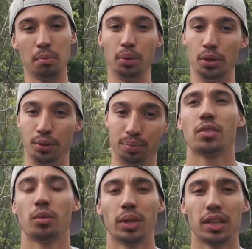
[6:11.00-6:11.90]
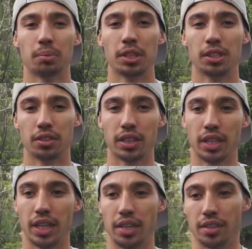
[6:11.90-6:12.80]
boo. The way that I'm gonna do
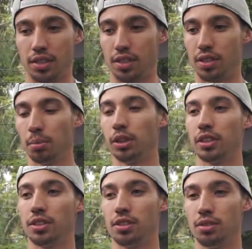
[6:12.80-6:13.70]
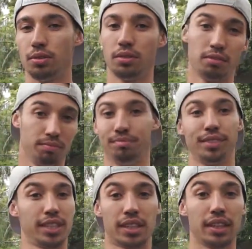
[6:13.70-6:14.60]
it is similar to
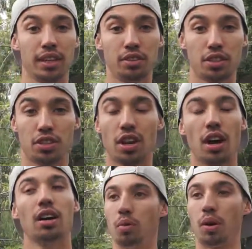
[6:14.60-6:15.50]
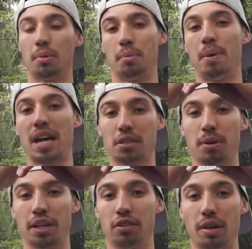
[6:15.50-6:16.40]
the technique you just saw, where I'm gonna match
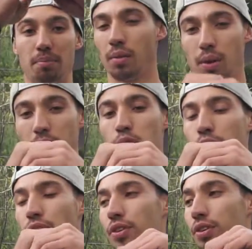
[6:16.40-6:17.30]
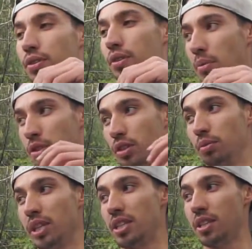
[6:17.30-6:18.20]
my grip, and when I move through, I'm just
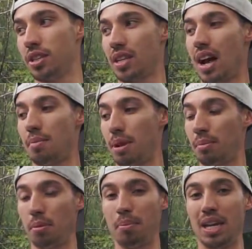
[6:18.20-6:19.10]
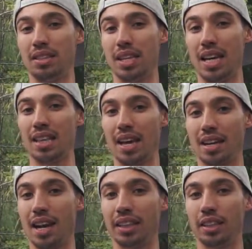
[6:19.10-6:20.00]
gonna reach to the side, but I'm gonna maintain that
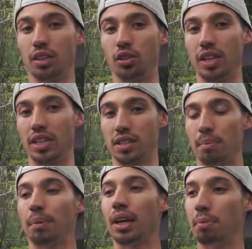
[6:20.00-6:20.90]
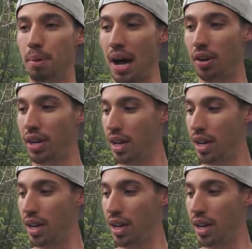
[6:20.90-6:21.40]
90 degrees. Something about